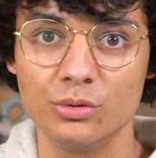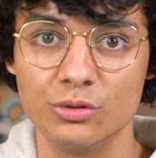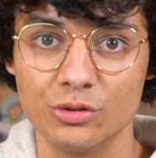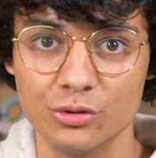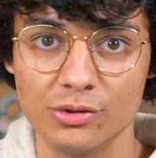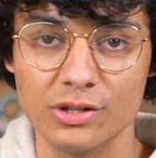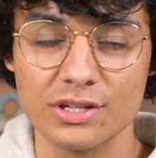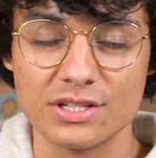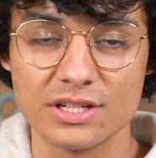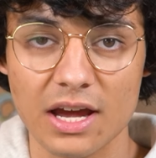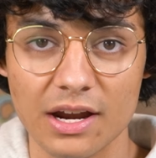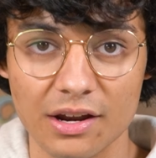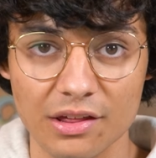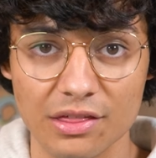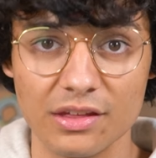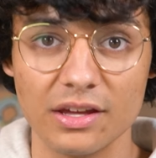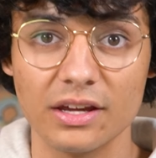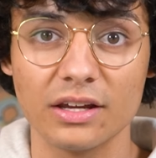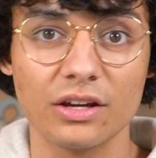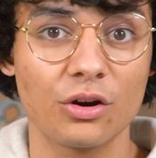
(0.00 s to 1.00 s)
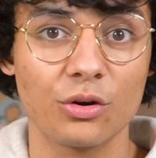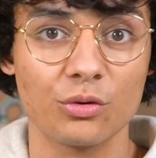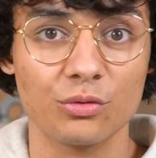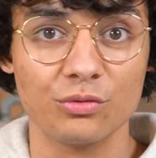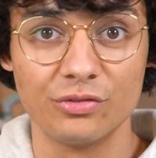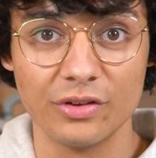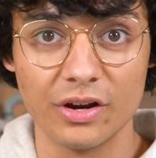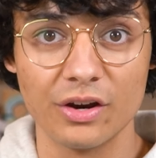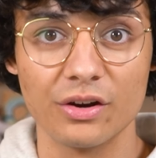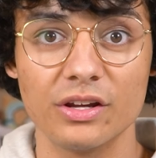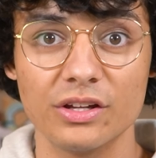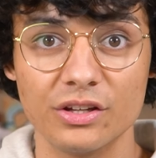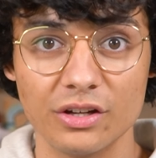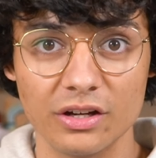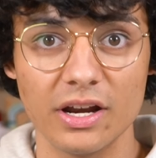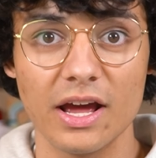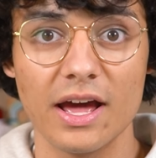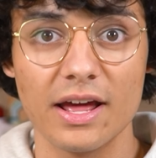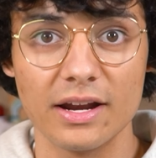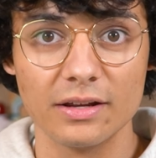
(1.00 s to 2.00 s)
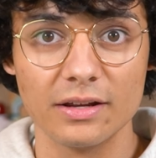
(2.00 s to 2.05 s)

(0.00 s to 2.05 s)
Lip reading: do this kind of thing and are very good at